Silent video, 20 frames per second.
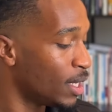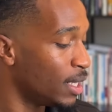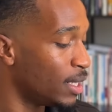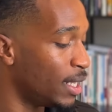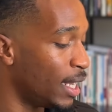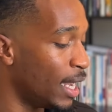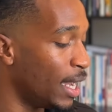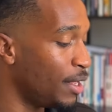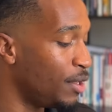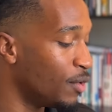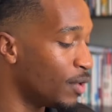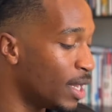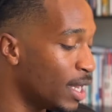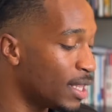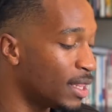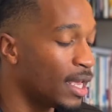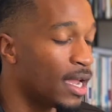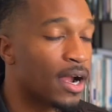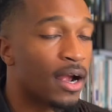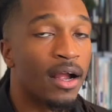Then you
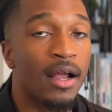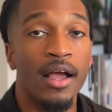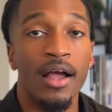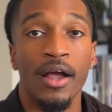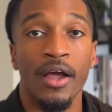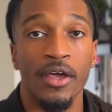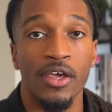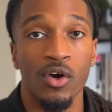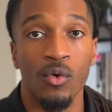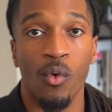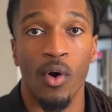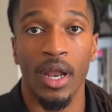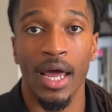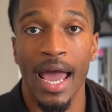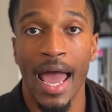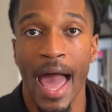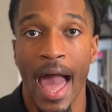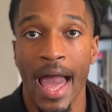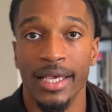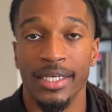get there and you want to
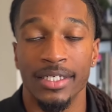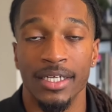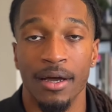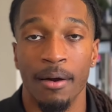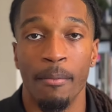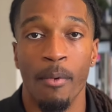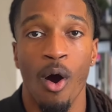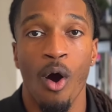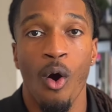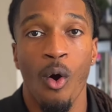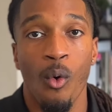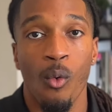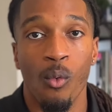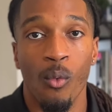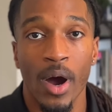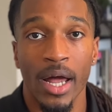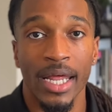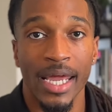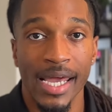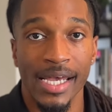ask them,
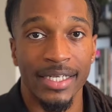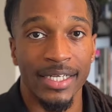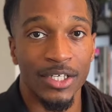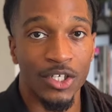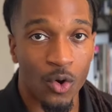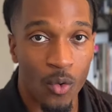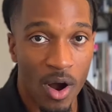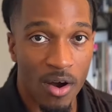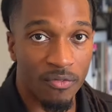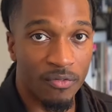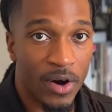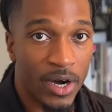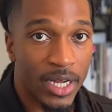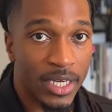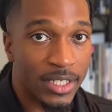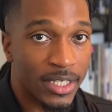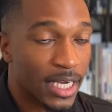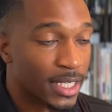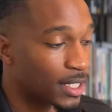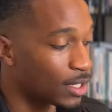what is the square footage?
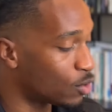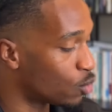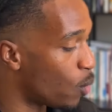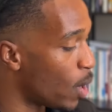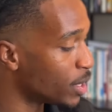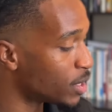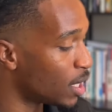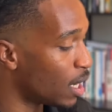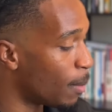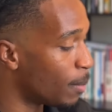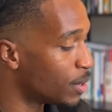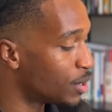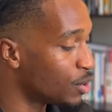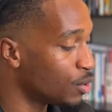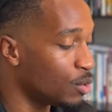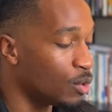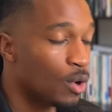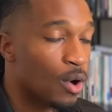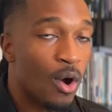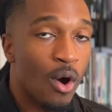That's question number
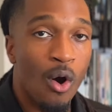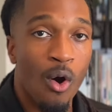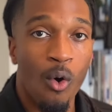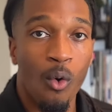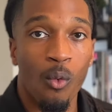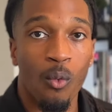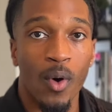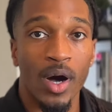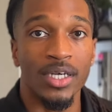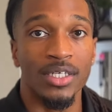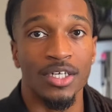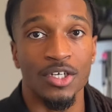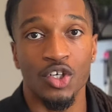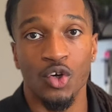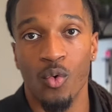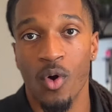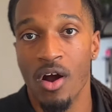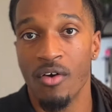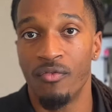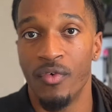2. What's the
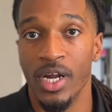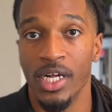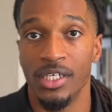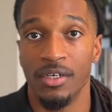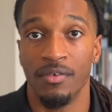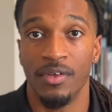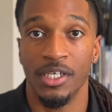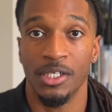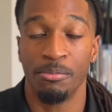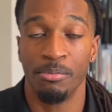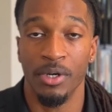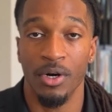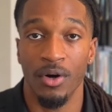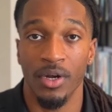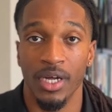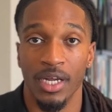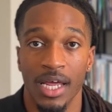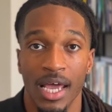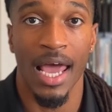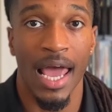square footage of this
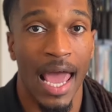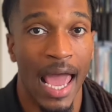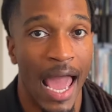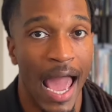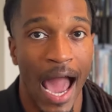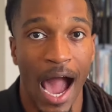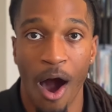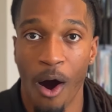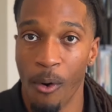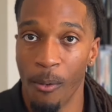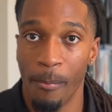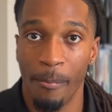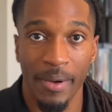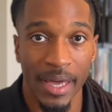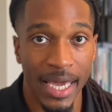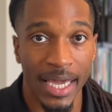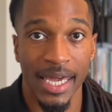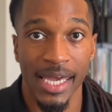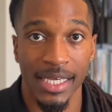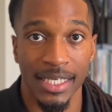building? How
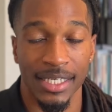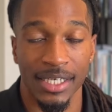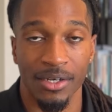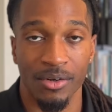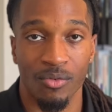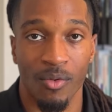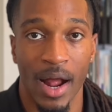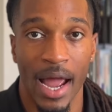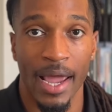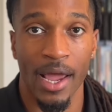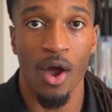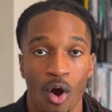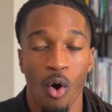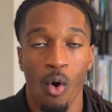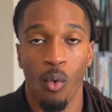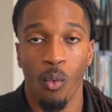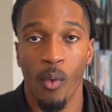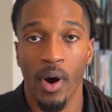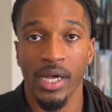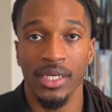big is it, right?
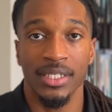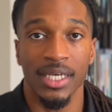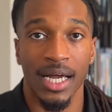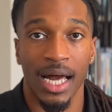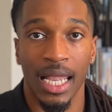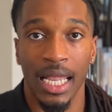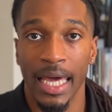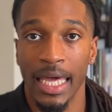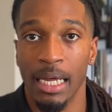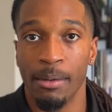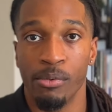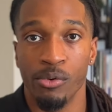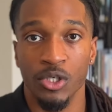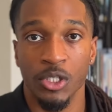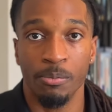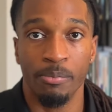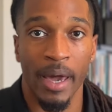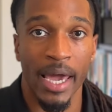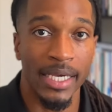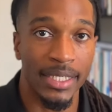What is the cleanable
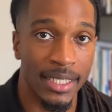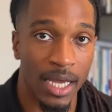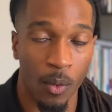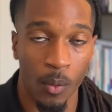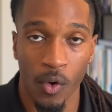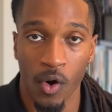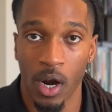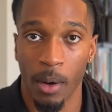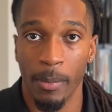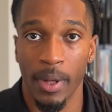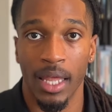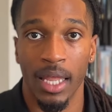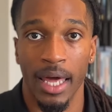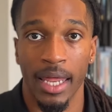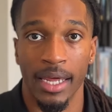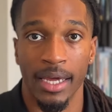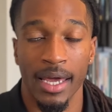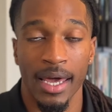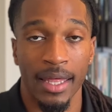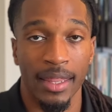space that we're going to be
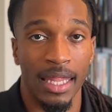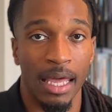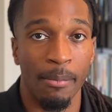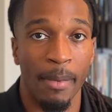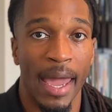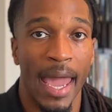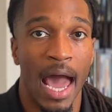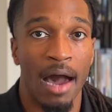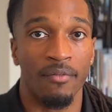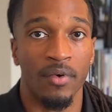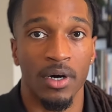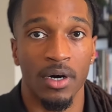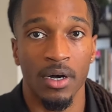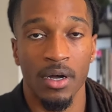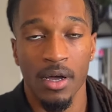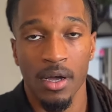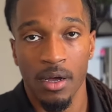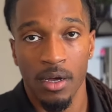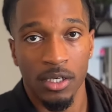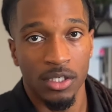cleaning? They may have a
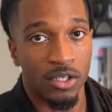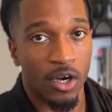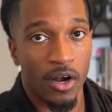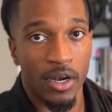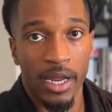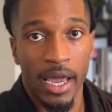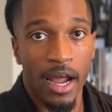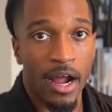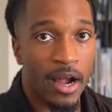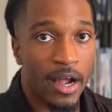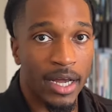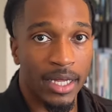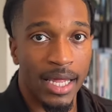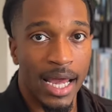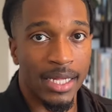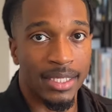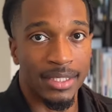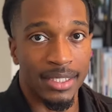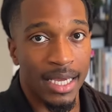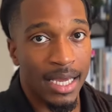certain area
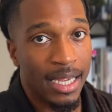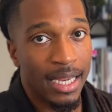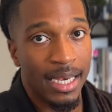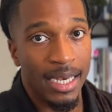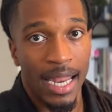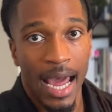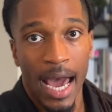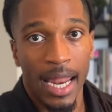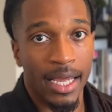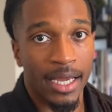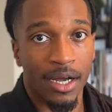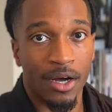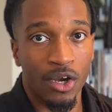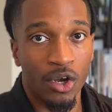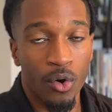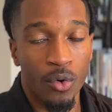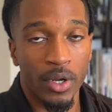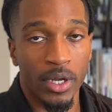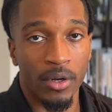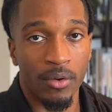that's not
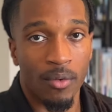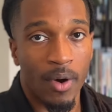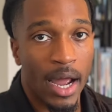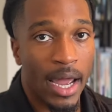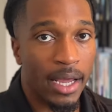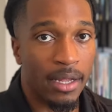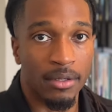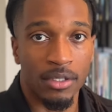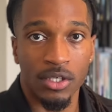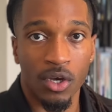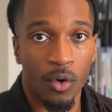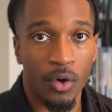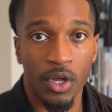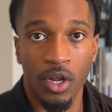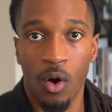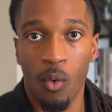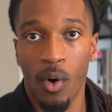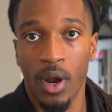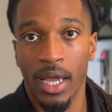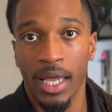included, right? So you
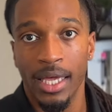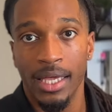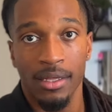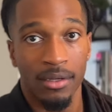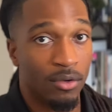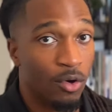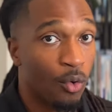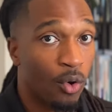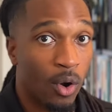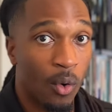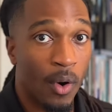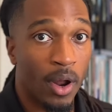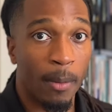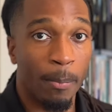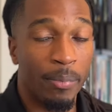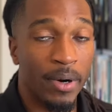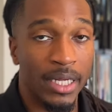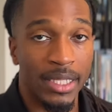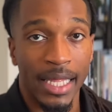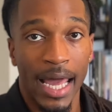don't want to
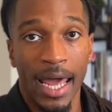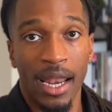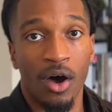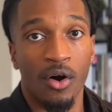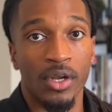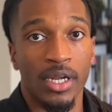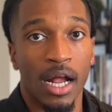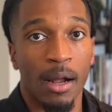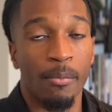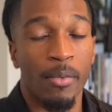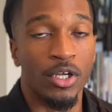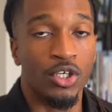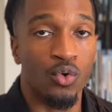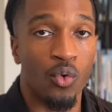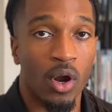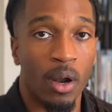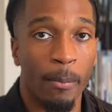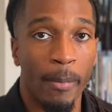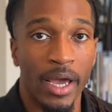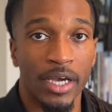put that on there, but you
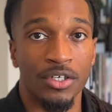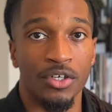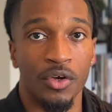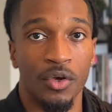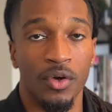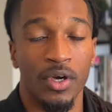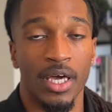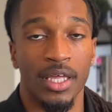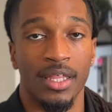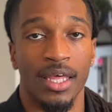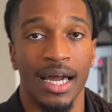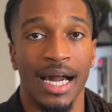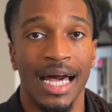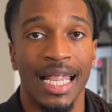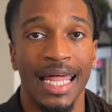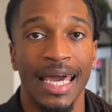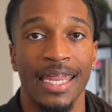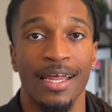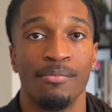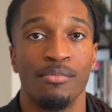want to make sure you get the
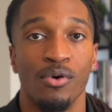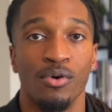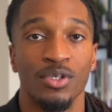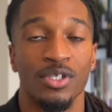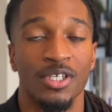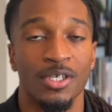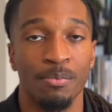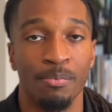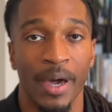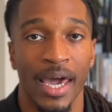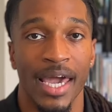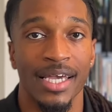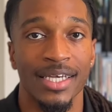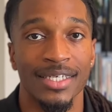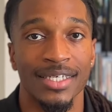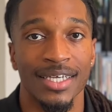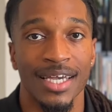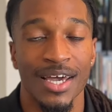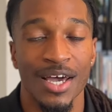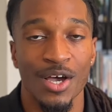cleanable
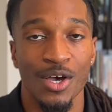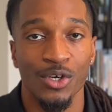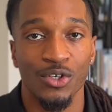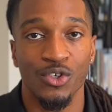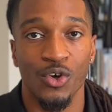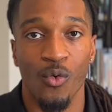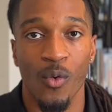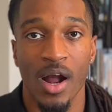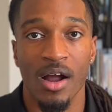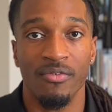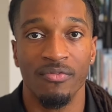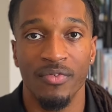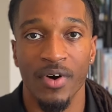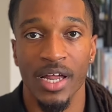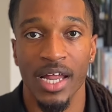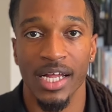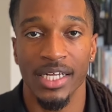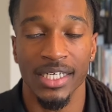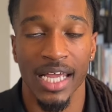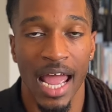space square
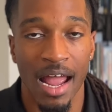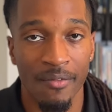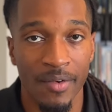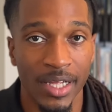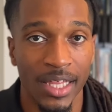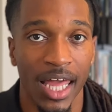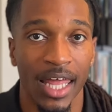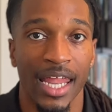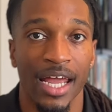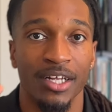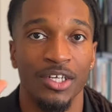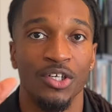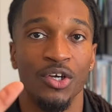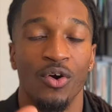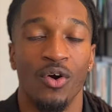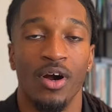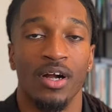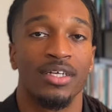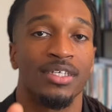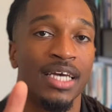footage, everything that
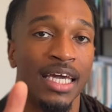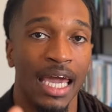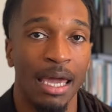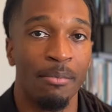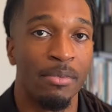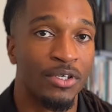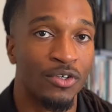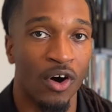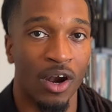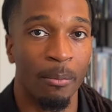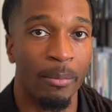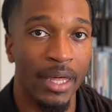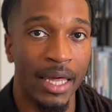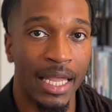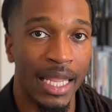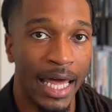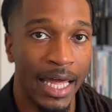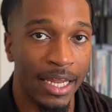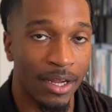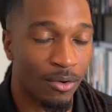your team is going to be
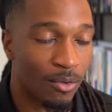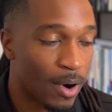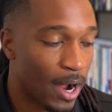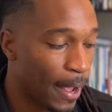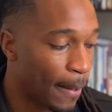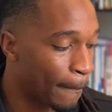cleaning, right?